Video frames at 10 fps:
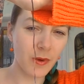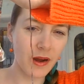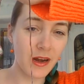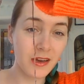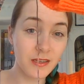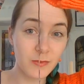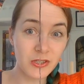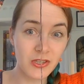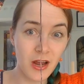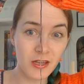where I
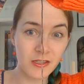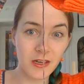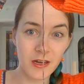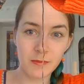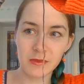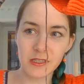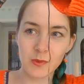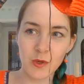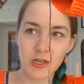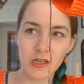was last time, this
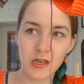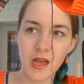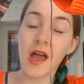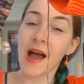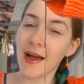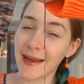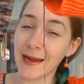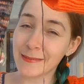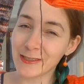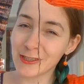one.
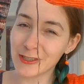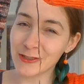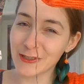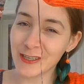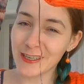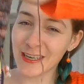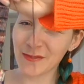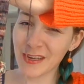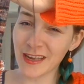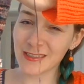I'm not sure if
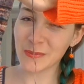that's